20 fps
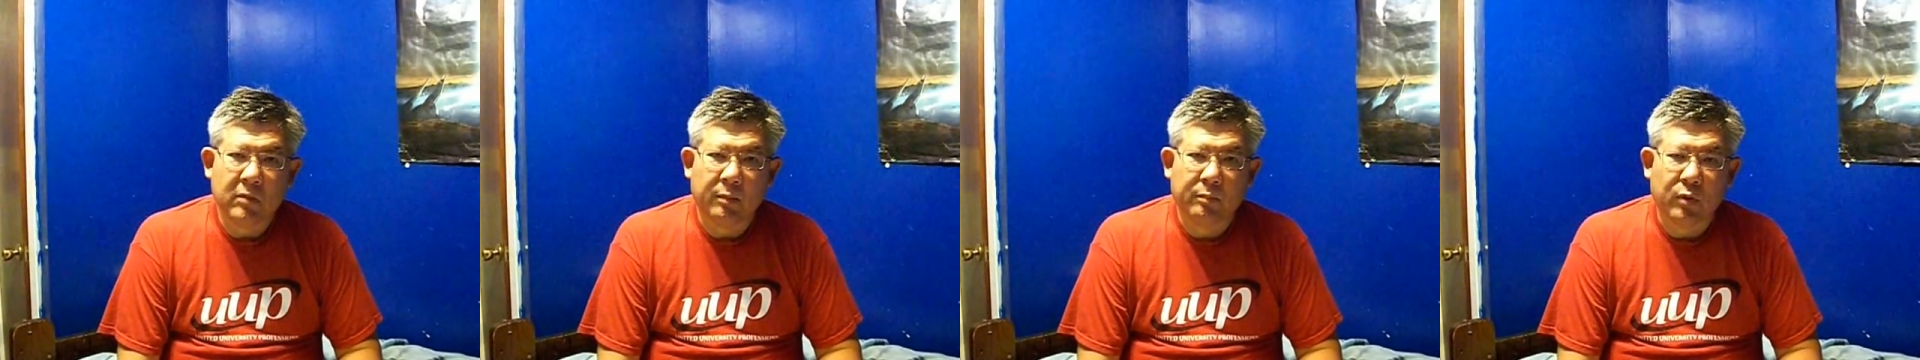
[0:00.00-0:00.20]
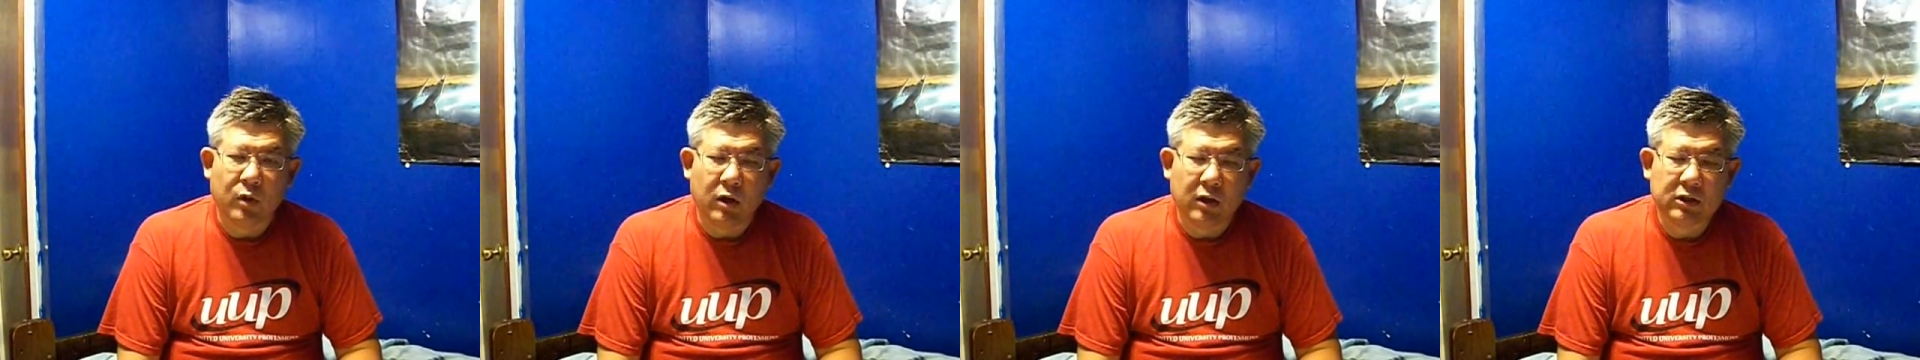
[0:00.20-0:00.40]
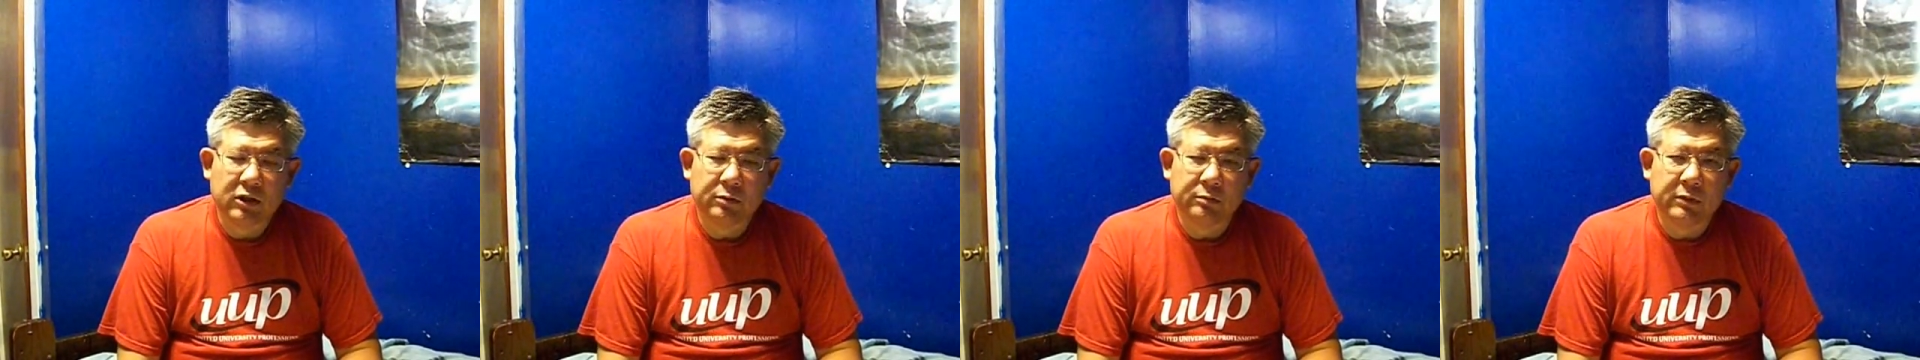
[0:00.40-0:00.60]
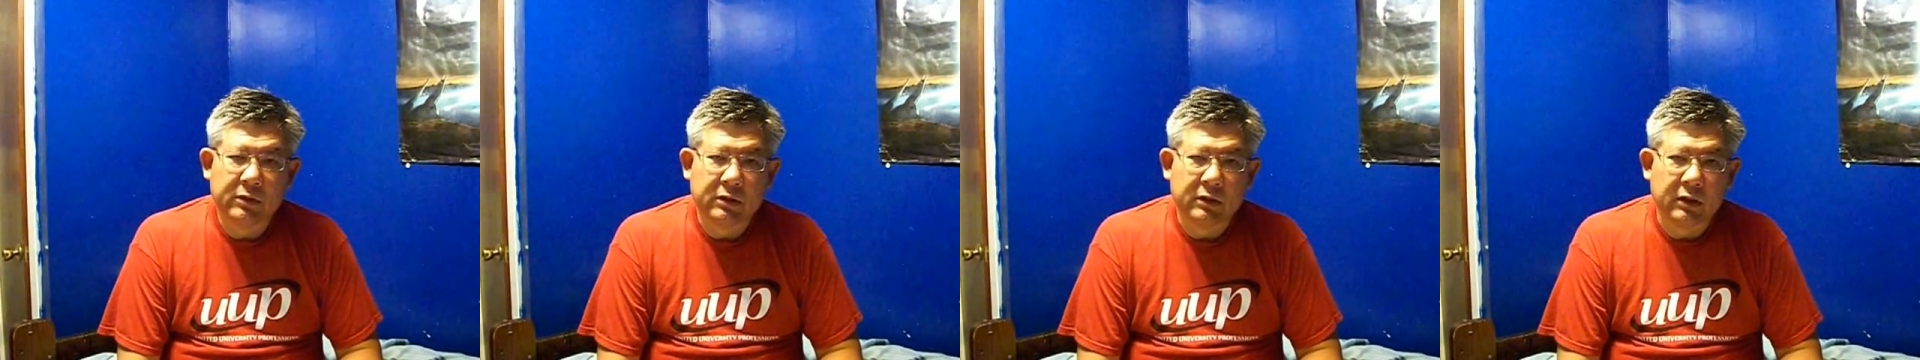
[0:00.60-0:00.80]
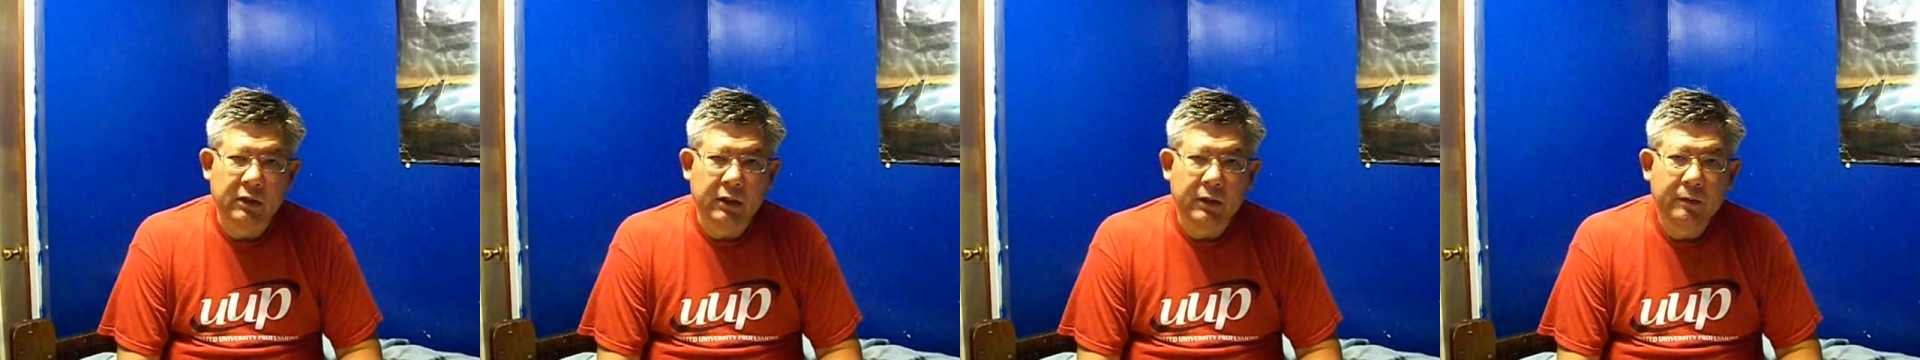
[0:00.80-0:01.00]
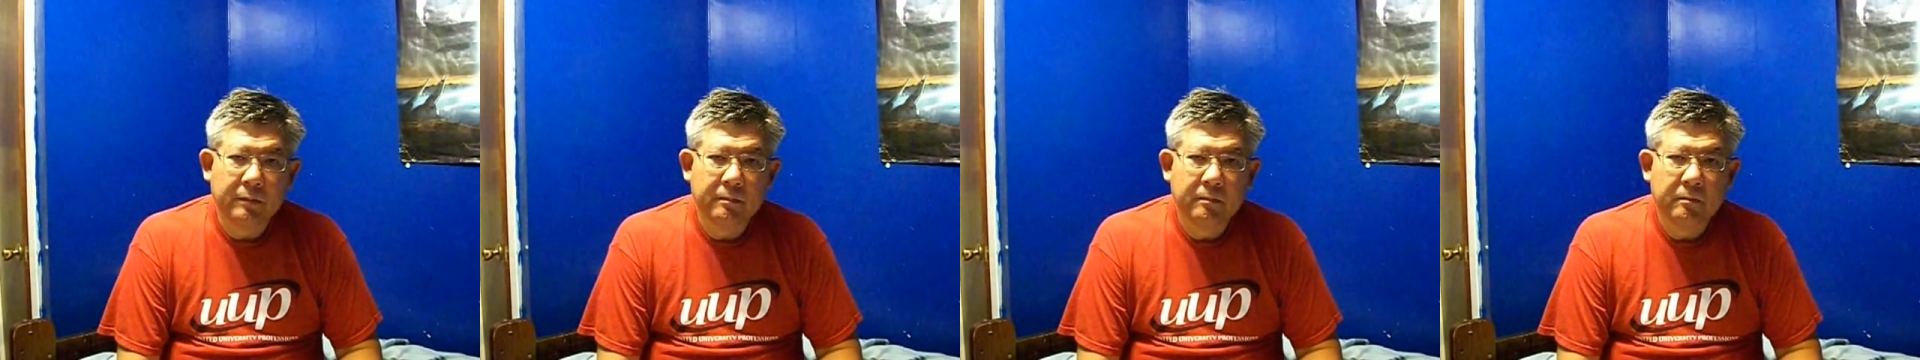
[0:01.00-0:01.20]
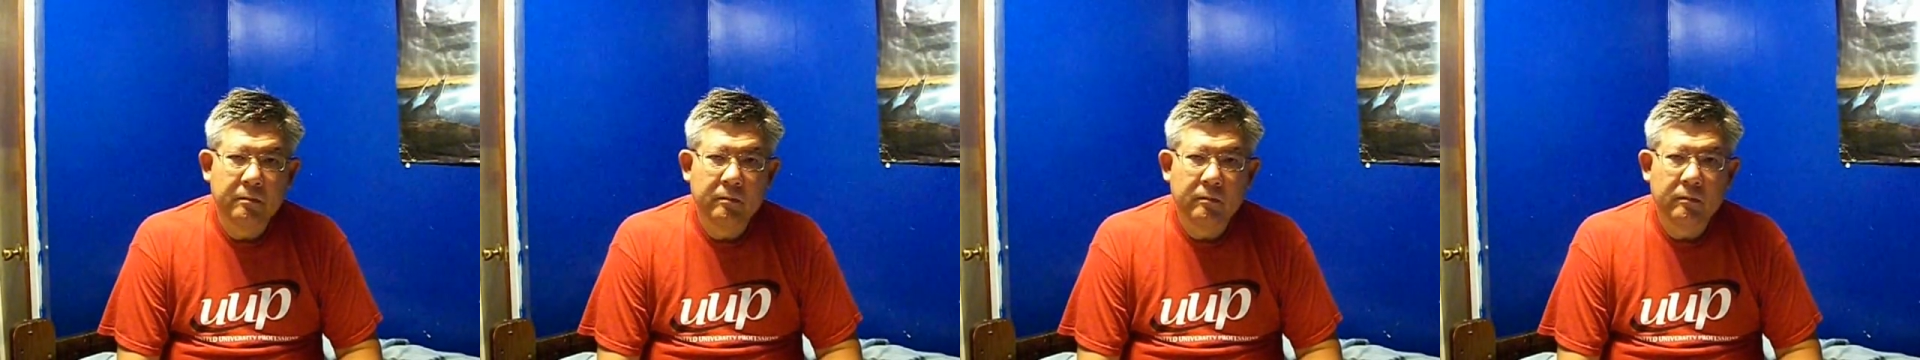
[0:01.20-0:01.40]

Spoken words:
approximately,